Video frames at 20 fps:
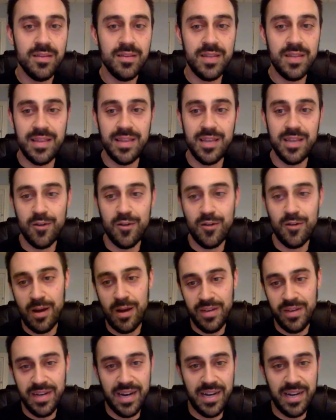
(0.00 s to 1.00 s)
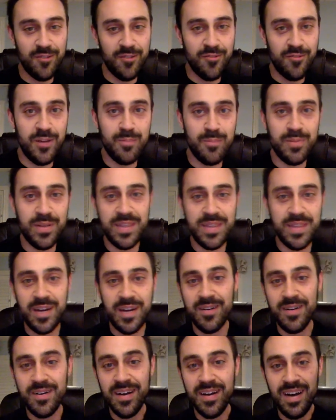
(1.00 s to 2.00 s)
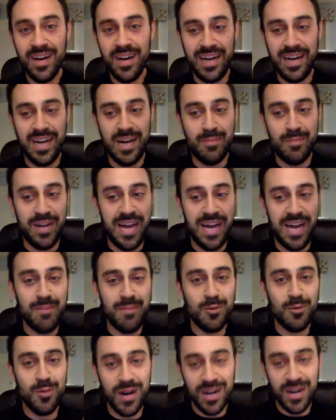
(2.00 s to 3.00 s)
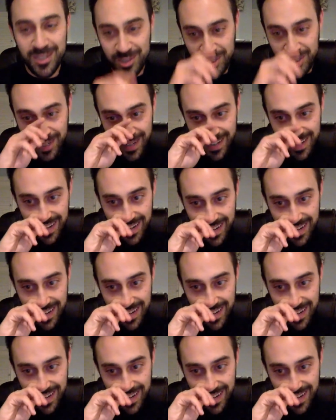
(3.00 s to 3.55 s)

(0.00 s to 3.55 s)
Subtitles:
Then they're up, you got your Fitbit there, I got my Apple Watch,